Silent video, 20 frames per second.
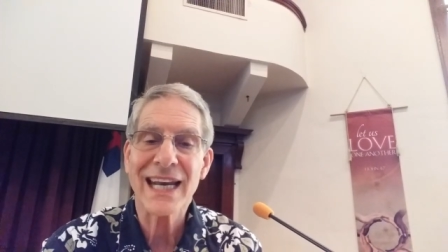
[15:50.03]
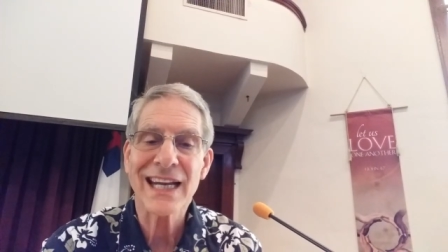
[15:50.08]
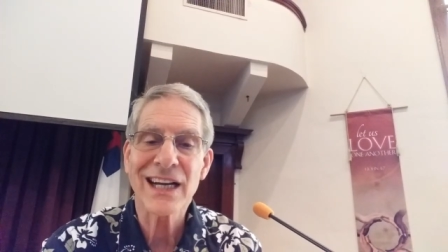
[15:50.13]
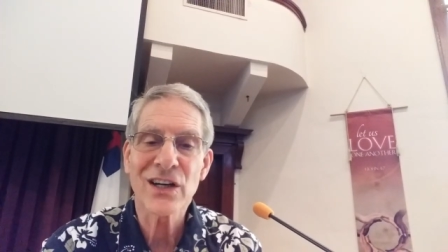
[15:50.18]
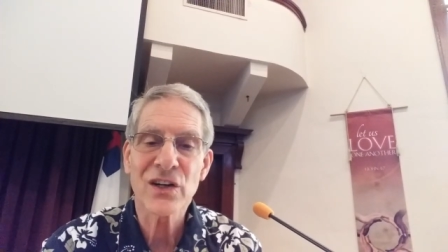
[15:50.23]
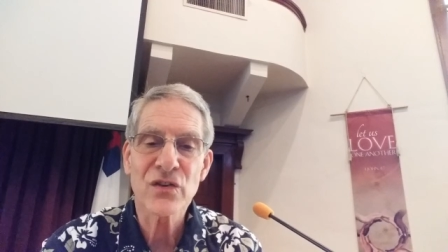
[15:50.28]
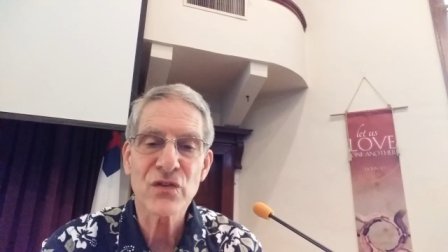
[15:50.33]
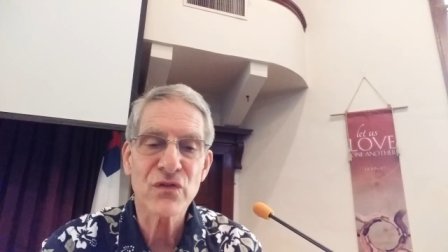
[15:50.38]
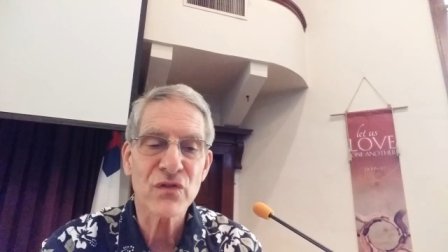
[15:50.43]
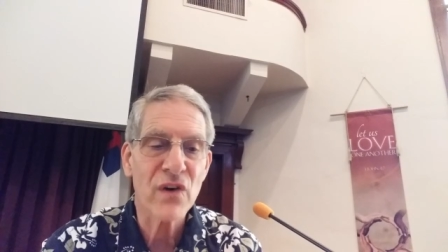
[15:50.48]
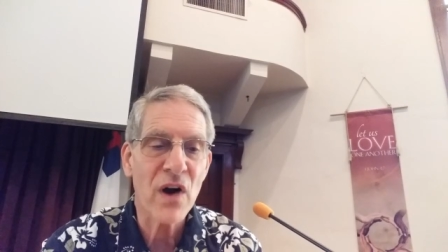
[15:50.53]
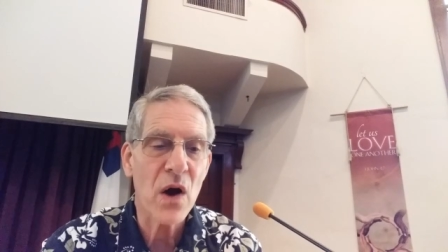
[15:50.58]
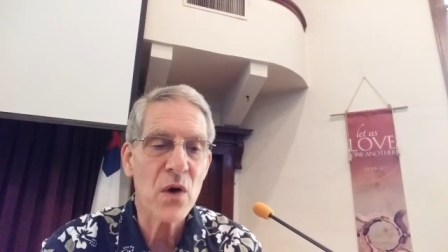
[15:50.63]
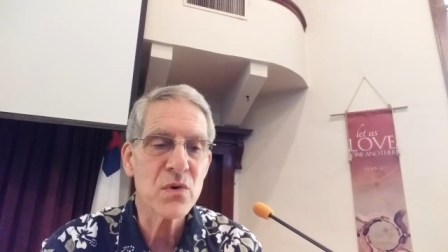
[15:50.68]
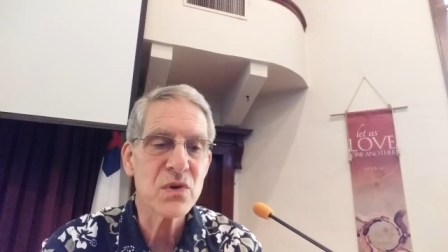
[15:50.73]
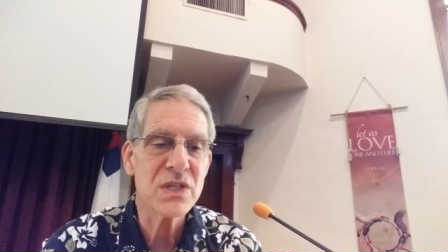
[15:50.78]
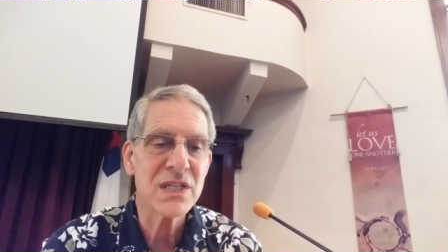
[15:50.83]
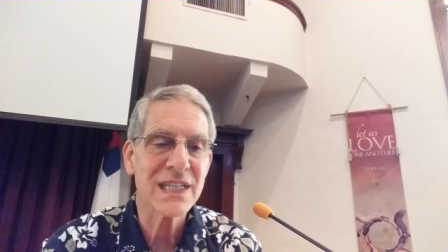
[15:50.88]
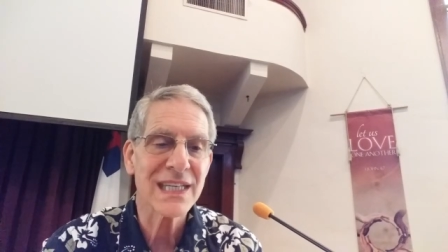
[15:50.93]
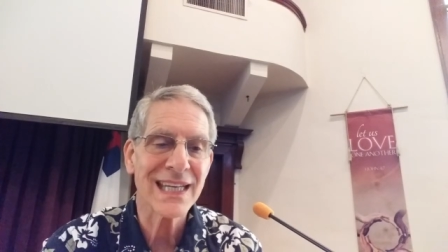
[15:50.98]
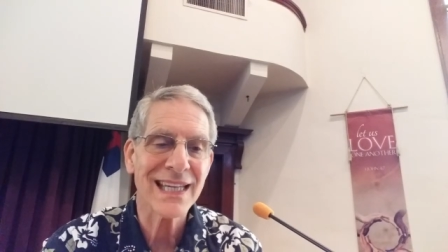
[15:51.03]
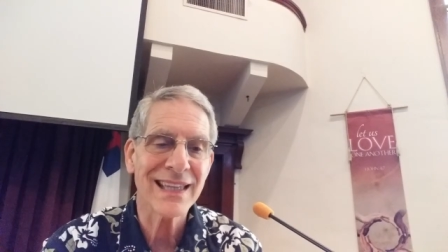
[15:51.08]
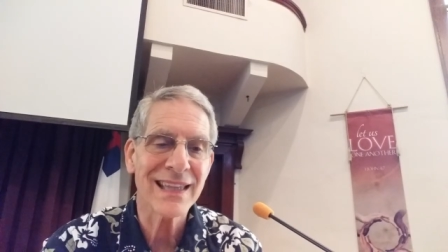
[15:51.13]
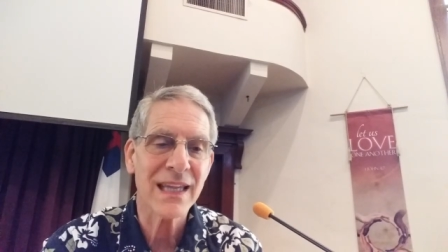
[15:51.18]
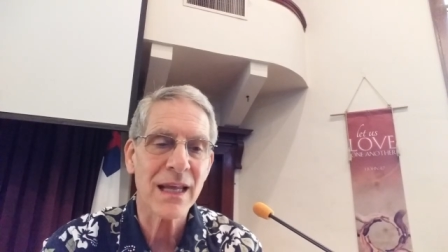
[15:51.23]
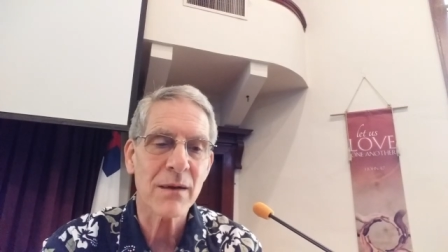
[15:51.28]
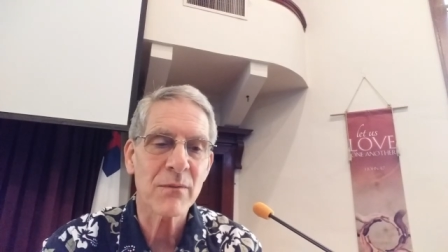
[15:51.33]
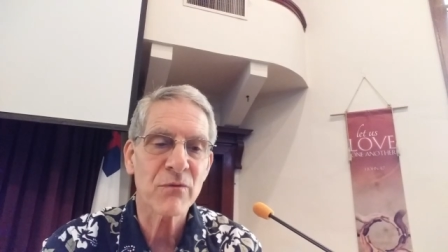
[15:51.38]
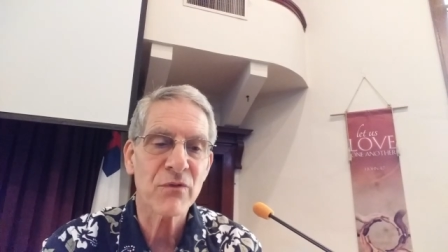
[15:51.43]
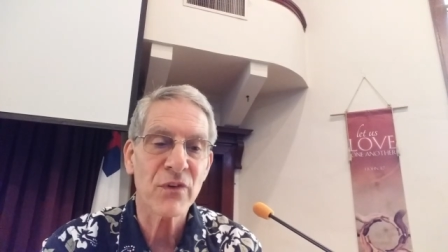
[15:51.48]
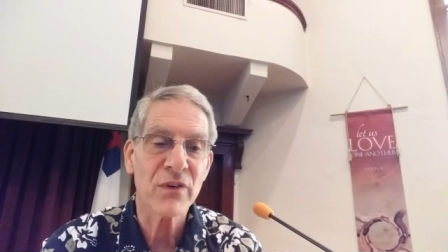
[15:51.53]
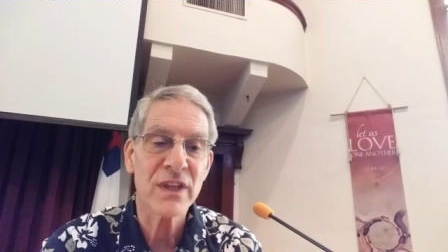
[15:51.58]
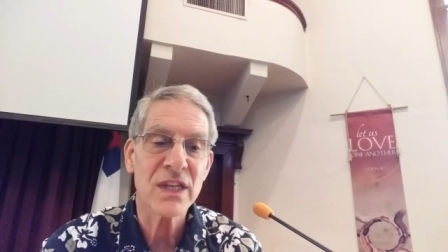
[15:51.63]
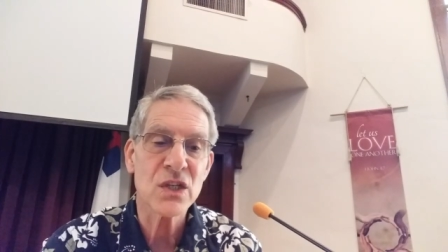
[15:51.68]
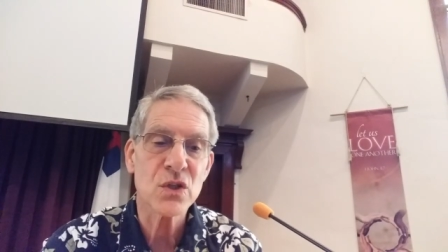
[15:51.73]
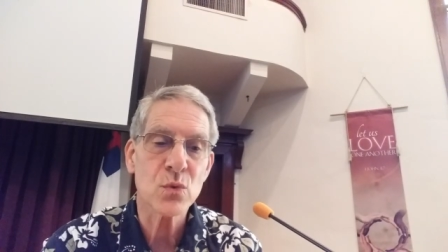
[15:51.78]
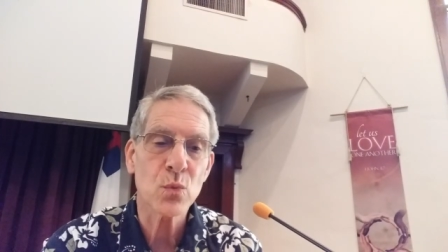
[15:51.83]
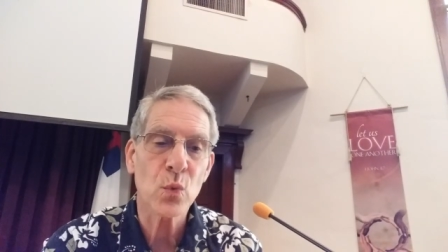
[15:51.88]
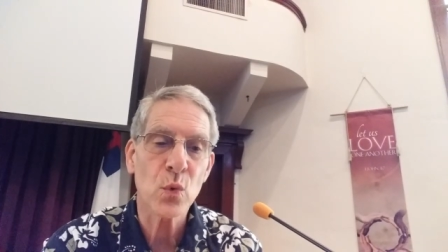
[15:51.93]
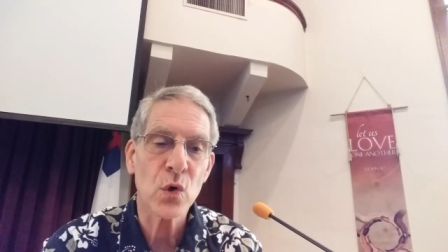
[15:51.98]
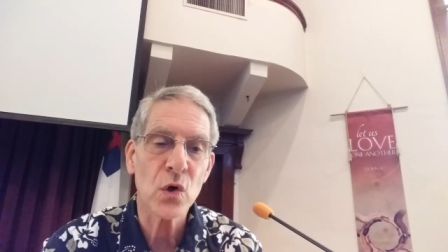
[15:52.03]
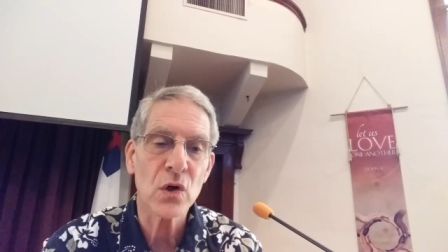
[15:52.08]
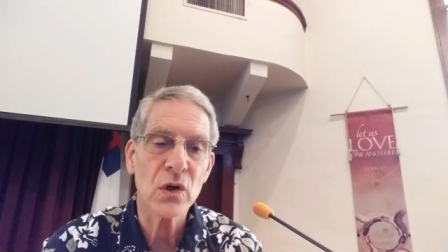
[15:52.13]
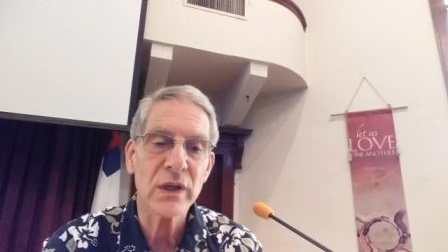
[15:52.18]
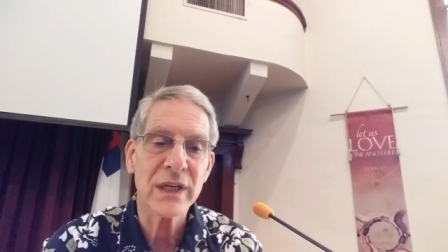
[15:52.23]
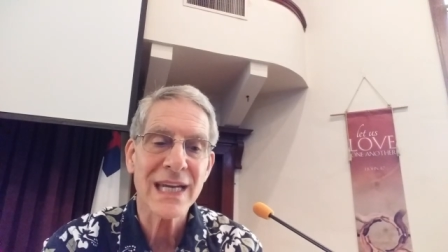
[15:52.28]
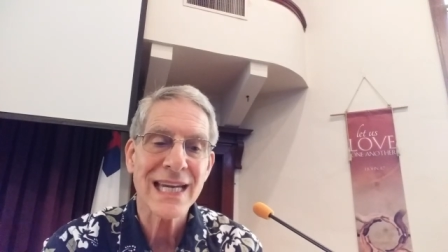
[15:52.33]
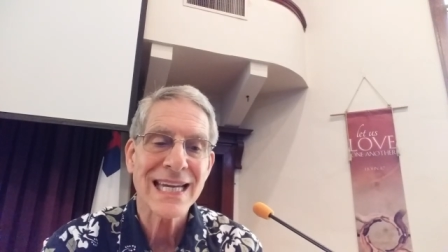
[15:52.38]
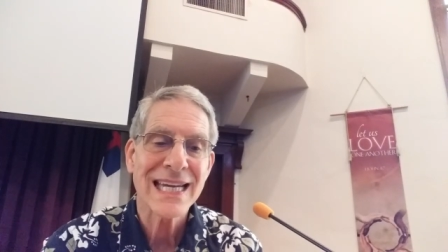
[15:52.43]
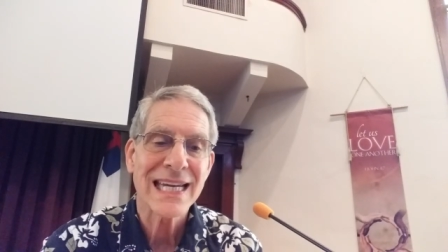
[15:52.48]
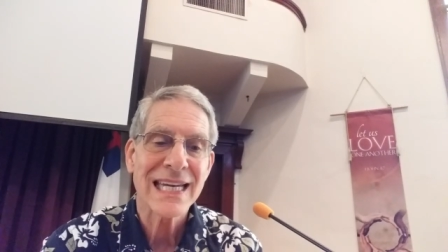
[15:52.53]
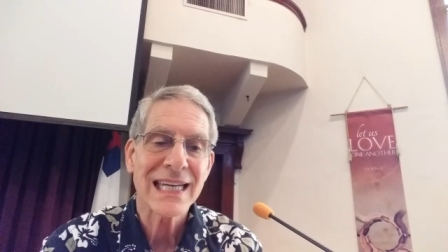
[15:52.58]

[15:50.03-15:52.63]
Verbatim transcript: engrossed in them, for this world